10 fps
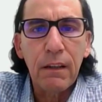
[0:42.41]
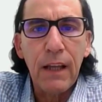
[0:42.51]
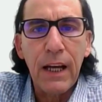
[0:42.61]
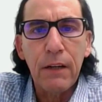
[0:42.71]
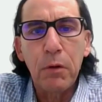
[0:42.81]
a
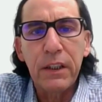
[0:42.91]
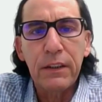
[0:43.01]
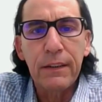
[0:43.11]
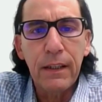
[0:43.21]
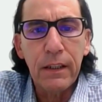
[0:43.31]
lot of what
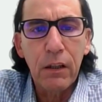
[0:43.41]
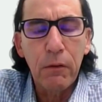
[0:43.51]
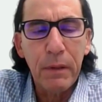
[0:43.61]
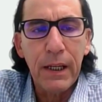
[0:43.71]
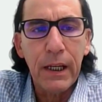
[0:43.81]

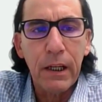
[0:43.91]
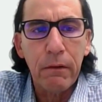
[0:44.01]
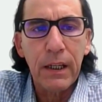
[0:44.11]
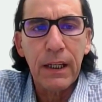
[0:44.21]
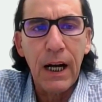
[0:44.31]
you've been
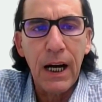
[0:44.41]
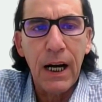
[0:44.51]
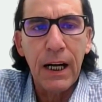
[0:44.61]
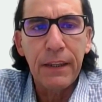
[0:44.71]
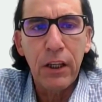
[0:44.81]
hearing
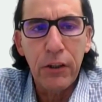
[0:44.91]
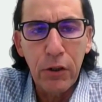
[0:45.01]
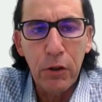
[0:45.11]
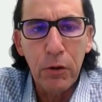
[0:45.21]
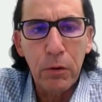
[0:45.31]
on the
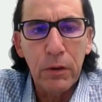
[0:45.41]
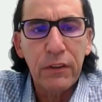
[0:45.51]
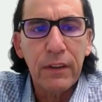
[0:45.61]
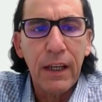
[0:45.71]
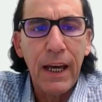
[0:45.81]

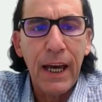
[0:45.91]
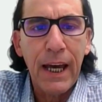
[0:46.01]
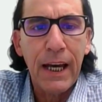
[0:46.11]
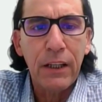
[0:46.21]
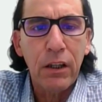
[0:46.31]
news
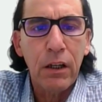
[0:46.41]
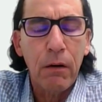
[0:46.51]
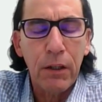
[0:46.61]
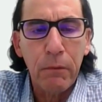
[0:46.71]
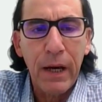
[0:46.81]
and, you know,
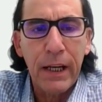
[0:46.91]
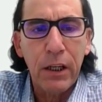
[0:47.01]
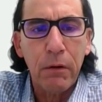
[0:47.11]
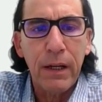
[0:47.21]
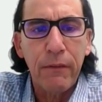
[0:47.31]
on the
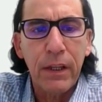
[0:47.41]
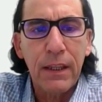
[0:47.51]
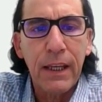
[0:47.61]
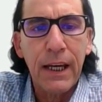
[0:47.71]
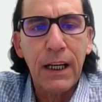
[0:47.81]
radio and
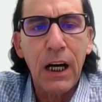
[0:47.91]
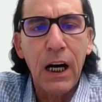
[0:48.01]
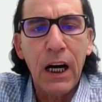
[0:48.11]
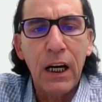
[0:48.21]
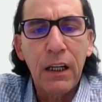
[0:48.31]
everything.
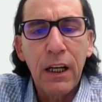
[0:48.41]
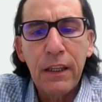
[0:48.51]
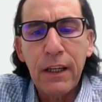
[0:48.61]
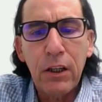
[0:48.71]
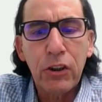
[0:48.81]

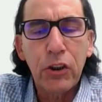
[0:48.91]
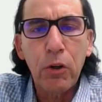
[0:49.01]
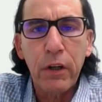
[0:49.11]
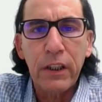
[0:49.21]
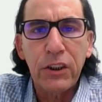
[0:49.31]
There are
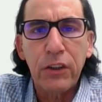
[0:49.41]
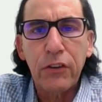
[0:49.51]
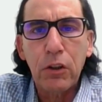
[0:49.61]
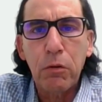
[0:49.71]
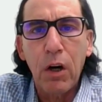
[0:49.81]

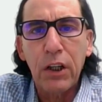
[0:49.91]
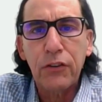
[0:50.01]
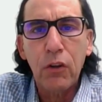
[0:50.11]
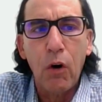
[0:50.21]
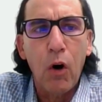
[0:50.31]
shortages
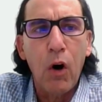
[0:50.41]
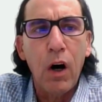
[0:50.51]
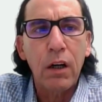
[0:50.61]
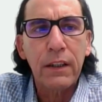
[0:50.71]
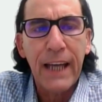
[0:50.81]
across
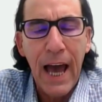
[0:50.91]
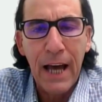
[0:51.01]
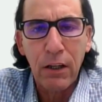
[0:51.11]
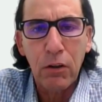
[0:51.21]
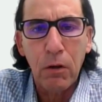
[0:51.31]
all
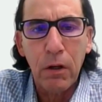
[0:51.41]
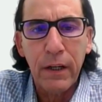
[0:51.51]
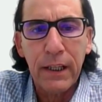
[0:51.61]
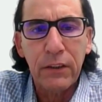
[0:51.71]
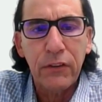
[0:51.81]

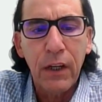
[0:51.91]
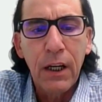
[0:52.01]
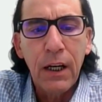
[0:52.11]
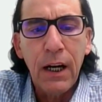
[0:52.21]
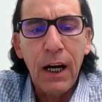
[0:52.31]
categories,
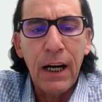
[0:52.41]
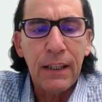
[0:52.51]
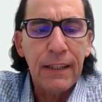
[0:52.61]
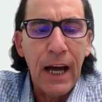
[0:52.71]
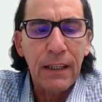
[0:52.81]

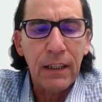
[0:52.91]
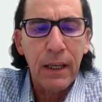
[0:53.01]
not